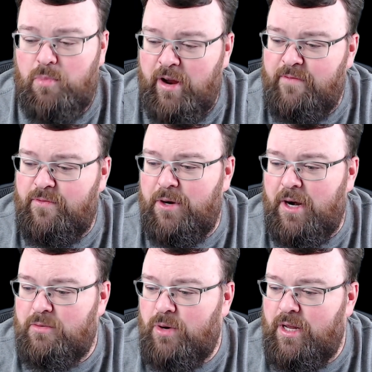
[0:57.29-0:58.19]
Pray
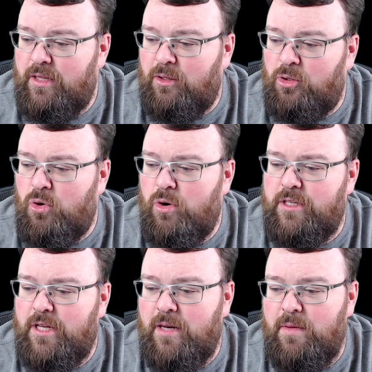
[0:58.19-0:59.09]
that the Lord
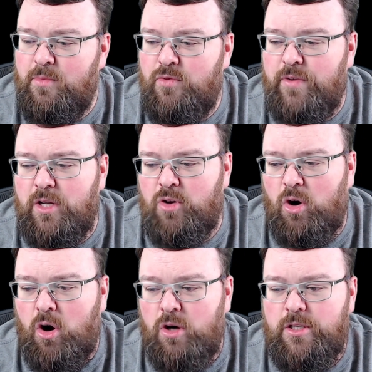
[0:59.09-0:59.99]
is going to be moving in their
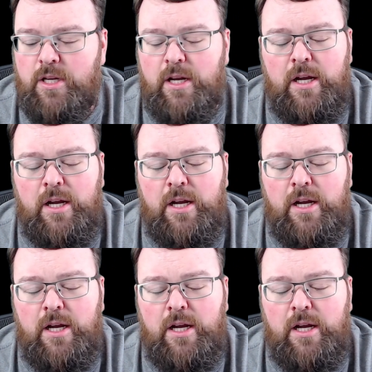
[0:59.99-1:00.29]
hearts.